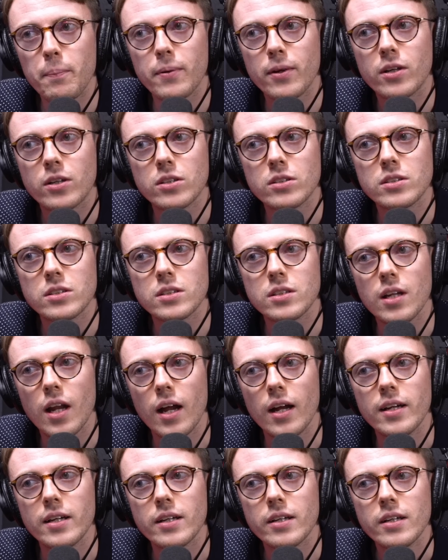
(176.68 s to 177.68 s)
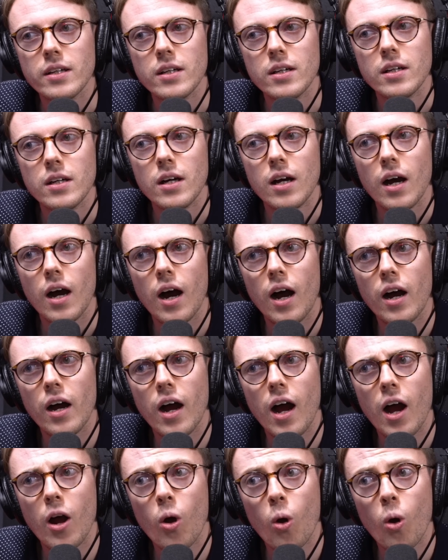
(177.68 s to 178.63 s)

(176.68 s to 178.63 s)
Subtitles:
because like I